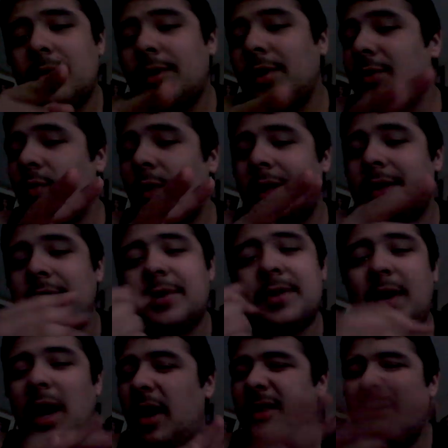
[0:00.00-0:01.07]
those
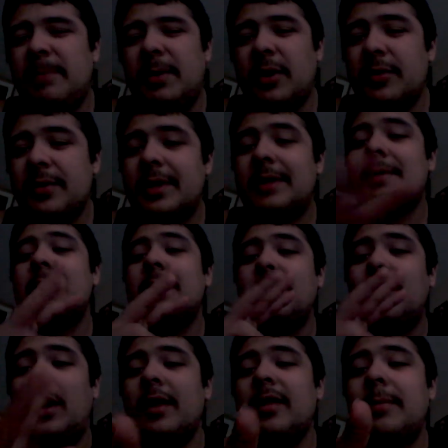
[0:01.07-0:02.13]
watches, all the bows i'm gonna
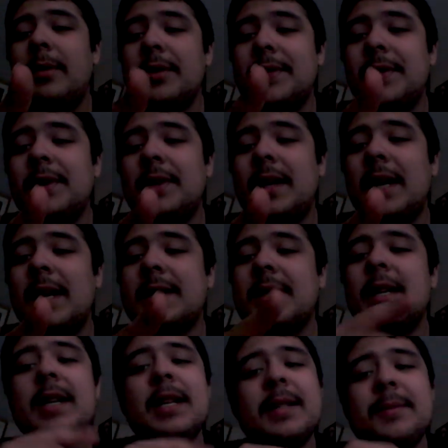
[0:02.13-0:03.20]
do all the bows for you
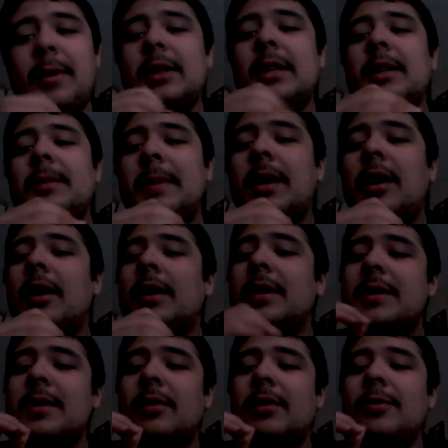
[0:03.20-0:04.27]
guys probably gonna be hard
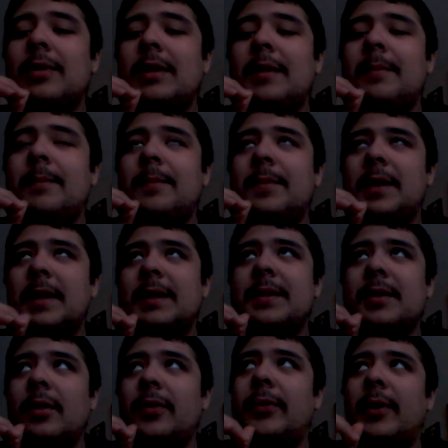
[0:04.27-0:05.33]
because the only one i've done
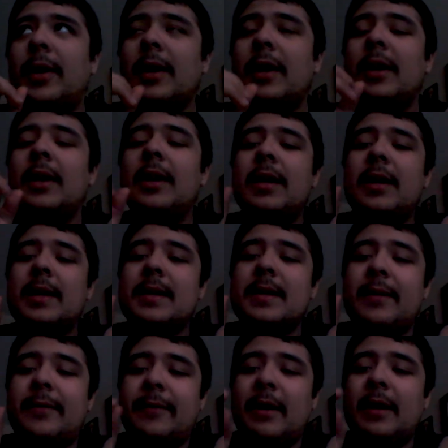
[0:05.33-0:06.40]
so far is
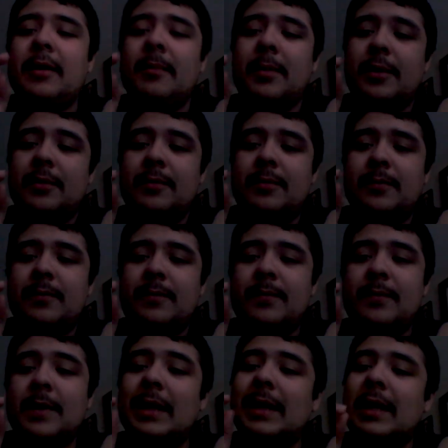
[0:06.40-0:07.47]
the fire bow
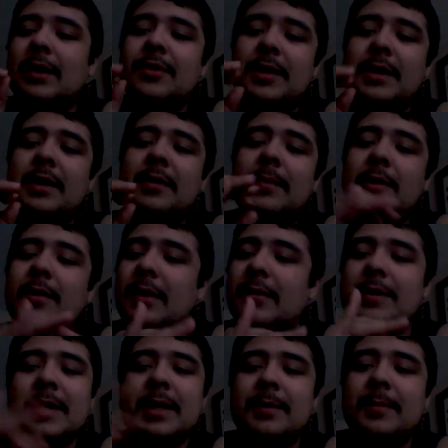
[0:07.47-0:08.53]
the electricity bow that
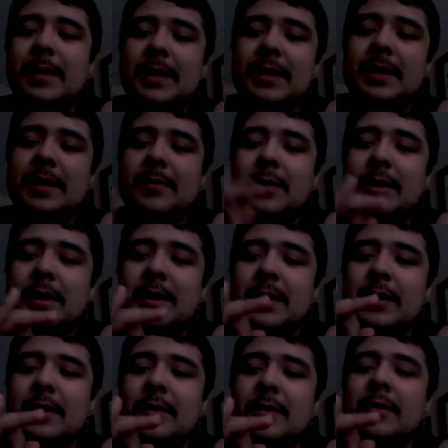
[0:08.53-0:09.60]
one's gonna be easy it's pretty
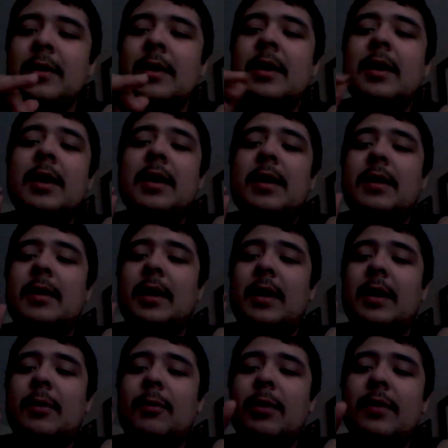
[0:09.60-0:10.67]
easy to do
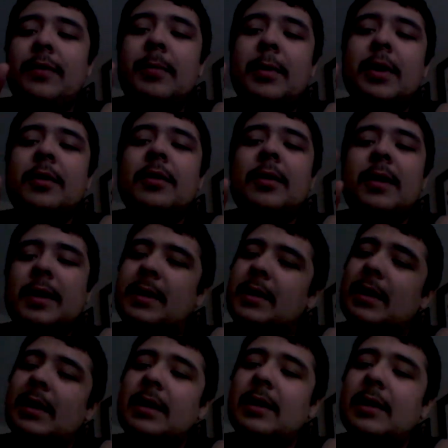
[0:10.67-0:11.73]
the wolf bow
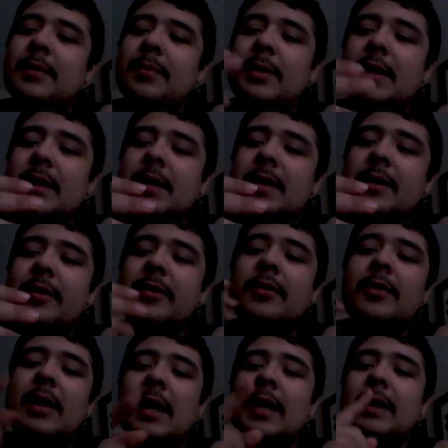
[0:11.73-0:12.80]
it, it looks pretty easy
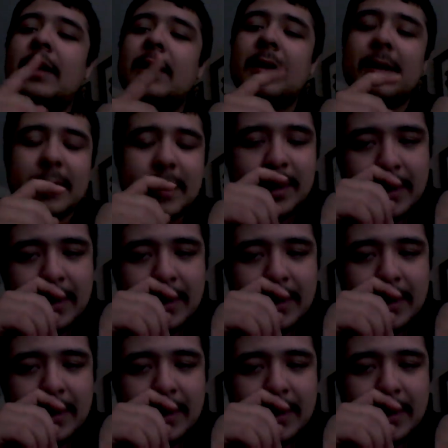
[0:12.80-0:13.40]
too and then the